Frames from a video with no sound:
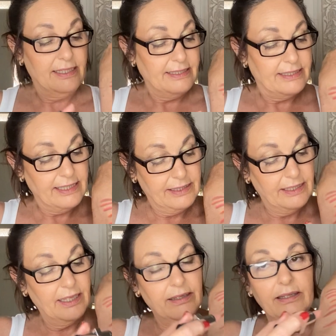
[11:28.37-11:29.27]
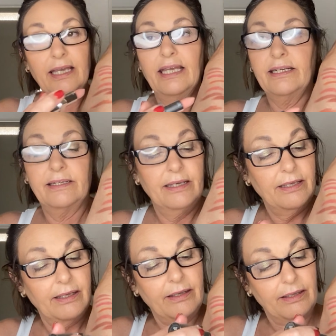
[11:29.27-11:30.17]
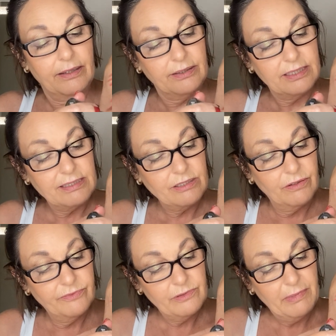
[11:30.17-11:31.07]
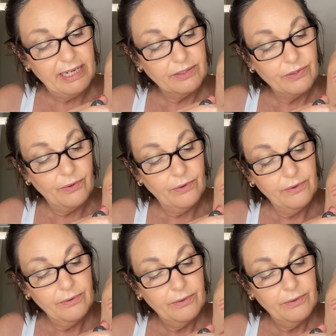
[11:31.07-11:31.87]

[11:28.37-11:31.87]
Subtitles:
this is in the soft matte though.